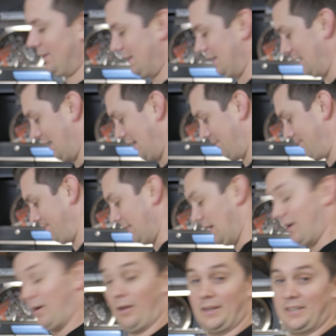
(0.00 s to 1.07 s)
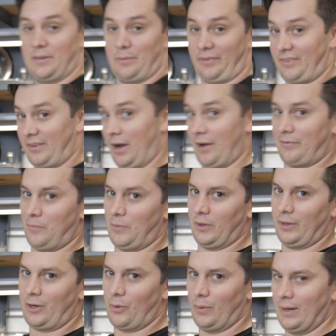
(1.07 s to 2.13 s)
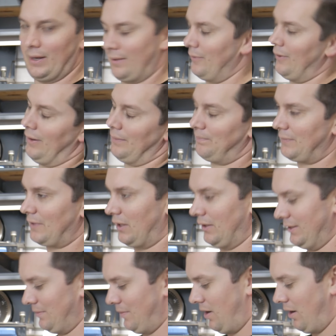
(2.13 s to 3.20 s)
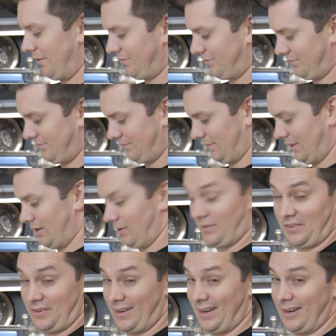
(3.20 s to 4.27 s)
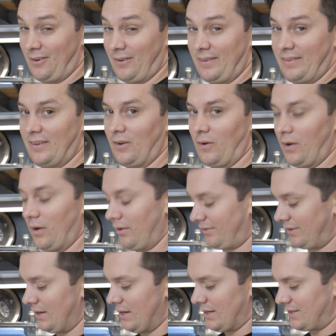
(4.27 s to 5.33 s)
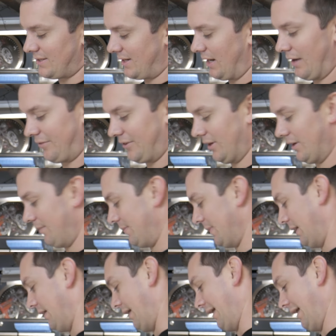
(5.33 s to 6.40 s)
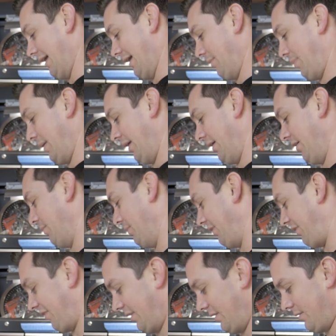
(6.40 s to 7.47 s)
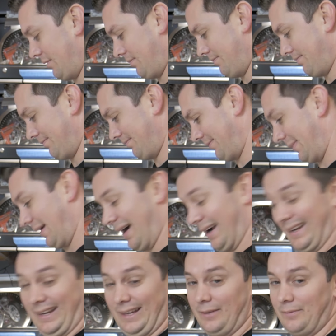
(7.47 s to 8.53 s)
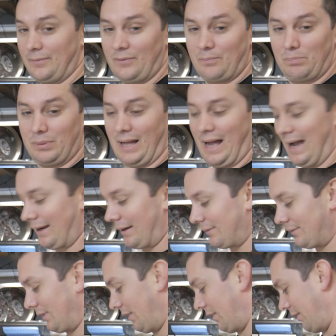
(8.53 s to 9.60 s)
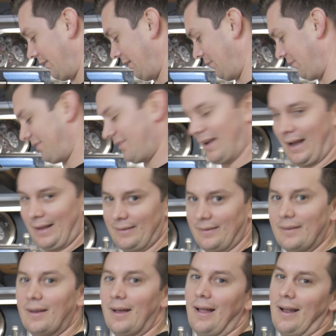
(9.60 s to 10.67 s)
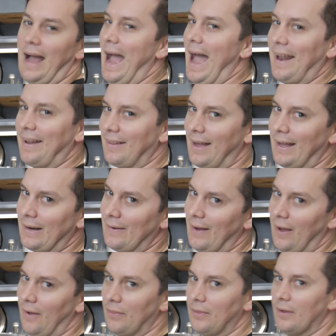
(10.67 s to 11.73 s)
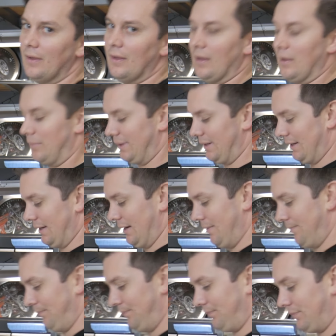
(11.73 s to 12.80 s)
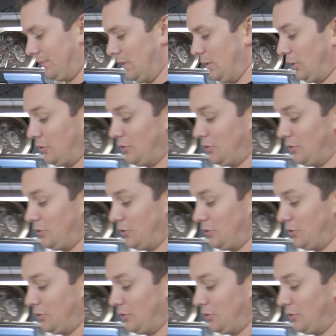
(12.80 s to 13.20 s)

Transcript: All I did was scuff them really quick. Well, I cleaned them off, you know, because they were kind of greasy and gross. Scuffed them and painted them with some high heat black. I don't know, I think it was satin. I had it lying around. But you can